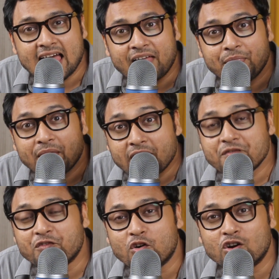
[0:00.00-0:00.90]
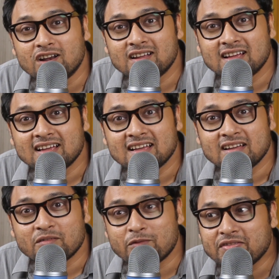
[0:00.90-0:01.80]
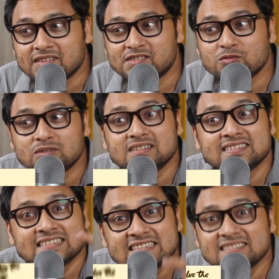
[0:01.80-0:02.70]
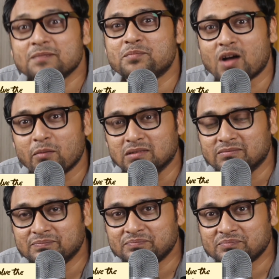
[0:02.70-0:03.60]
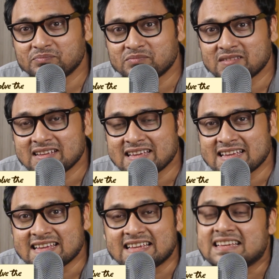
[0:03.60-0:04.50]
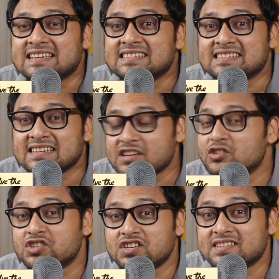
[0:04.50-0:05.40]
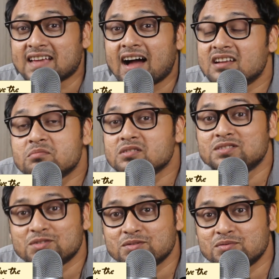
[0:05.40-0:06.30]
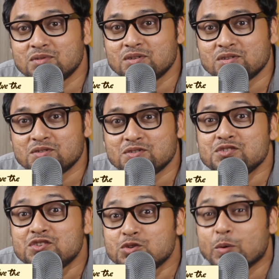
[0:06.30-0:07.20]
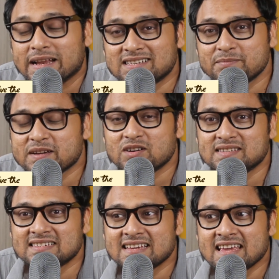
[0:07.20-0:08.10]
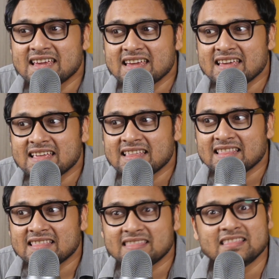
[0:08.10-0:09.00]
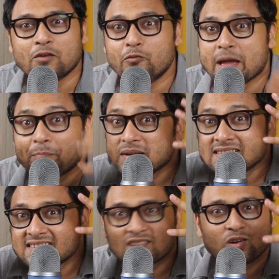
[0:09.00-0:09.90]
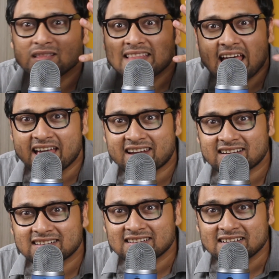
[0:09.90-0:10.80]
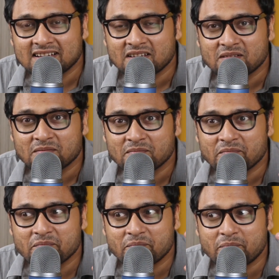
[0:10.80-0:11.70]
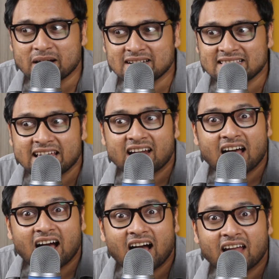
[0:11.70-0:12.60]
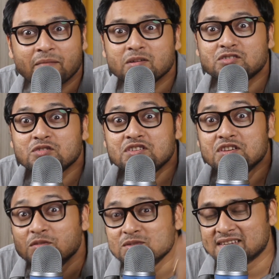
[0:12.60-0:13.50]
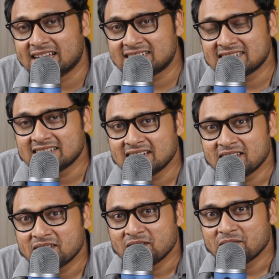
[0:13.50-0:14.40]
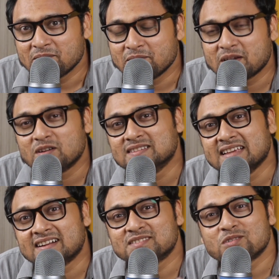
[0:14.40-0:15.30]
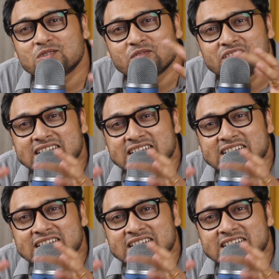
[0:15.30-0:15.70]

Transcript: And therefore, when the student sees the problem, he is he or she is unable to do it because the weapons are all there, but they are unable to use it because they are sort of